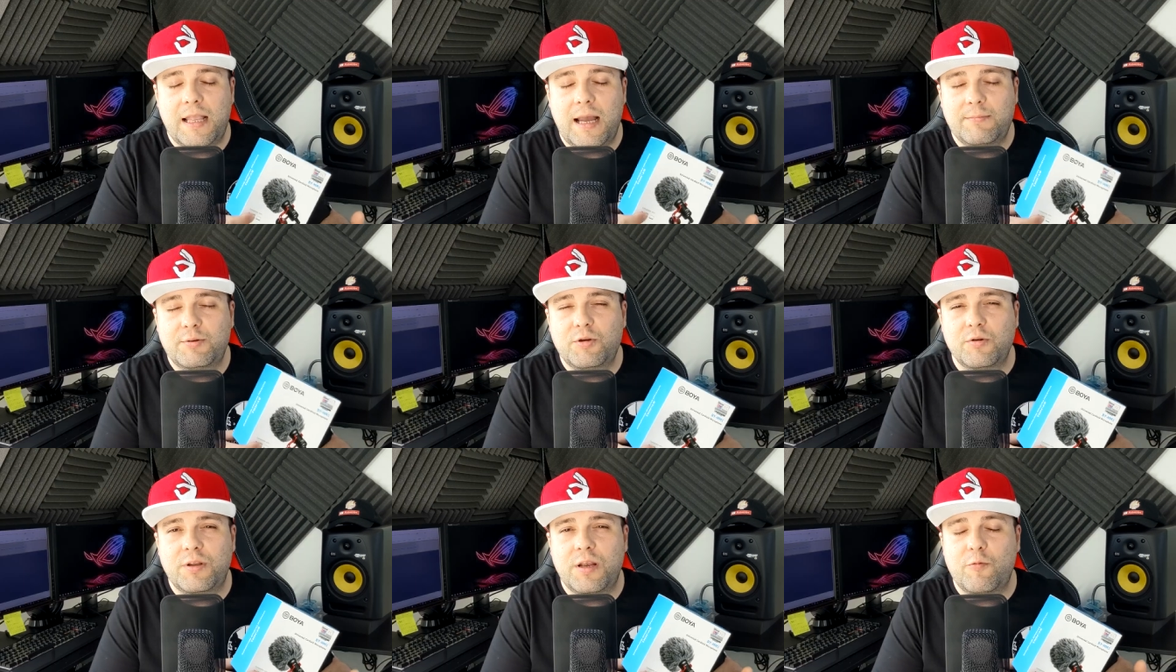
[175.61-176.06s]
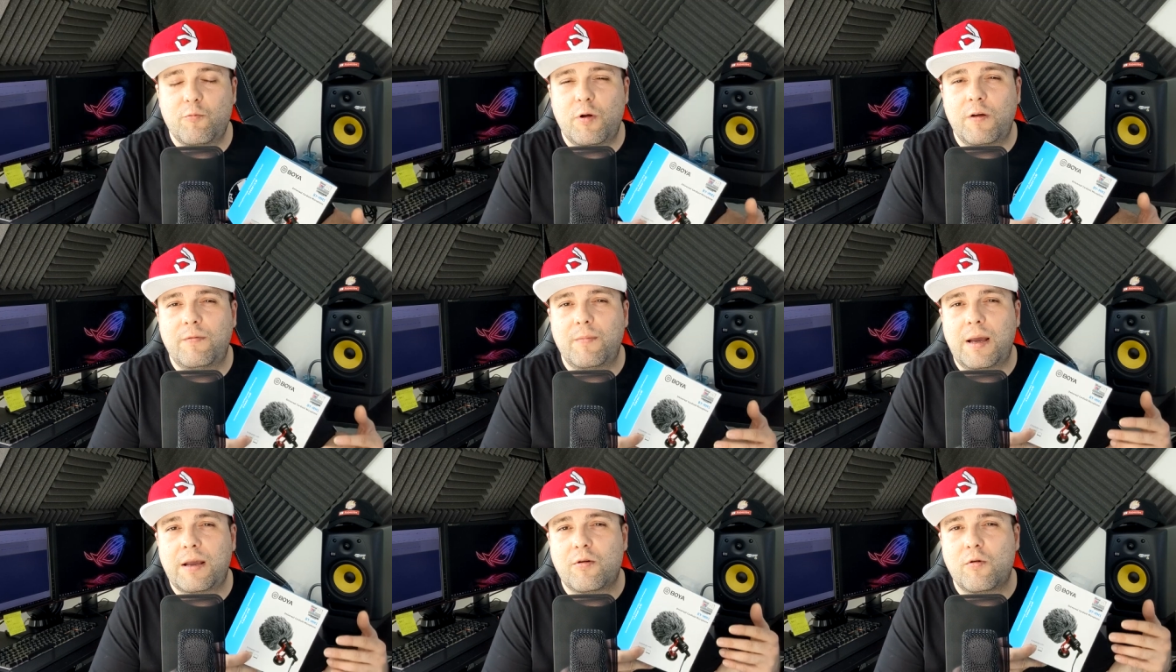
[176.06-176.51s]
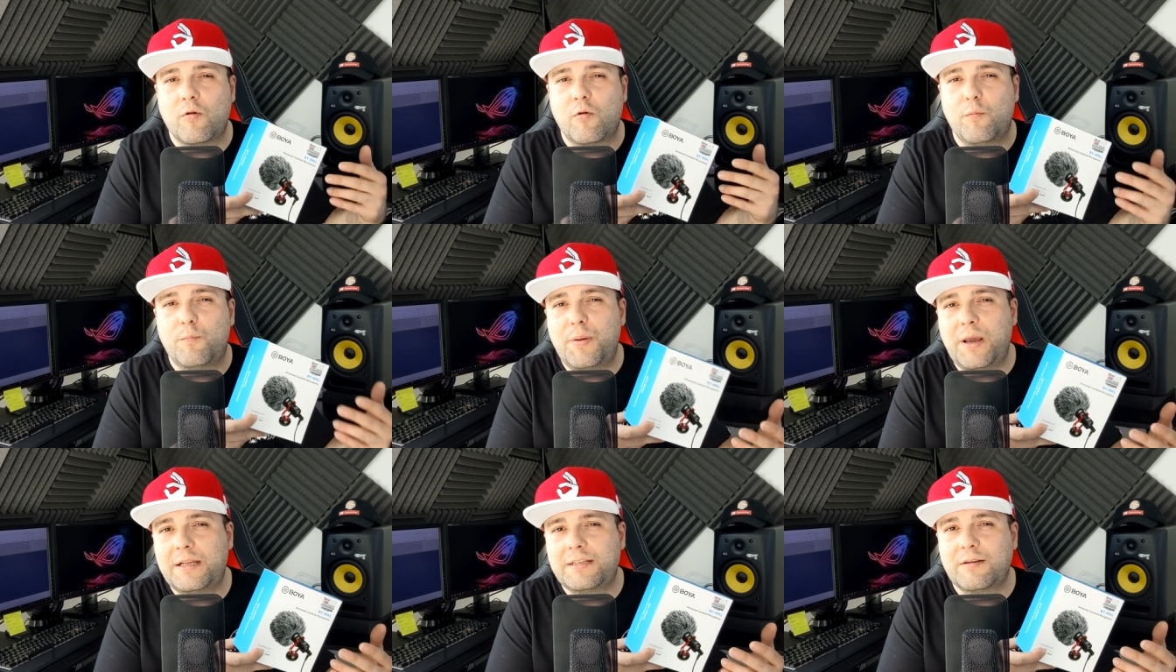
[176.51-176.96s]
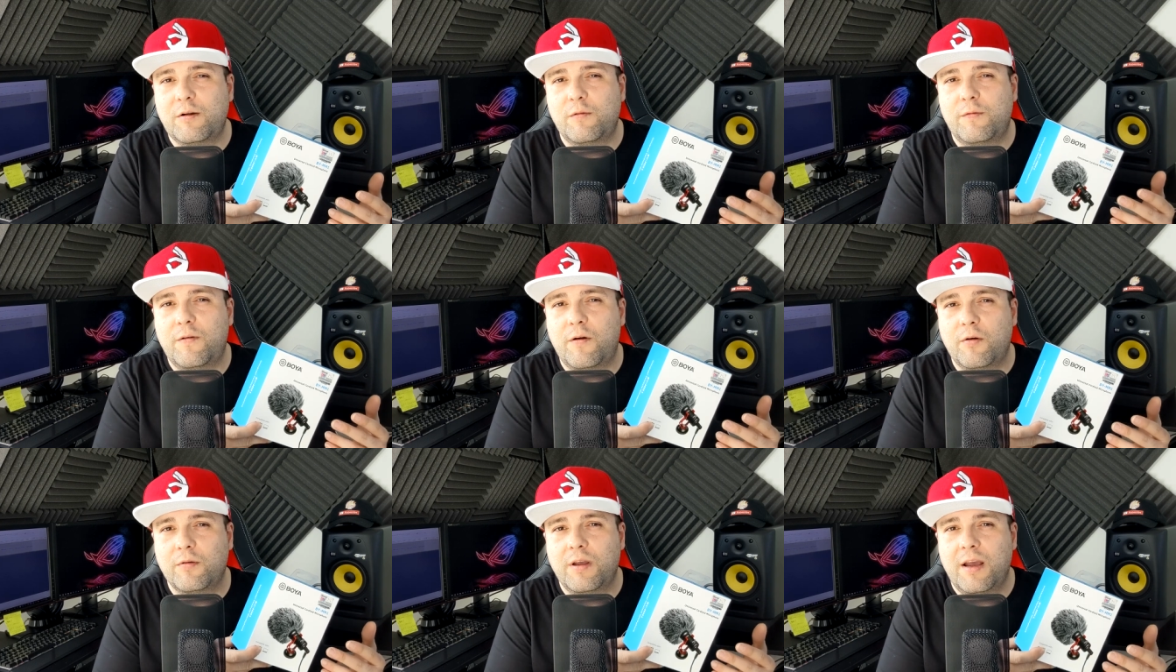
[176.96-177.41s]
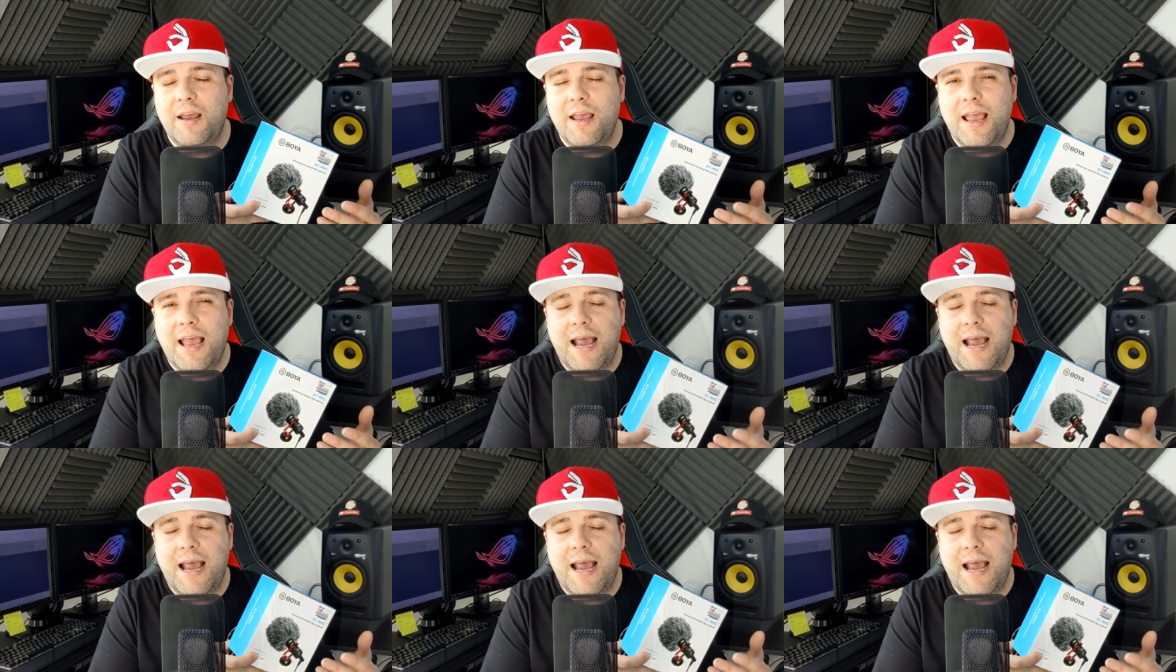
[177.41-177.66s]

And I'm shooting with my Google Pixel phone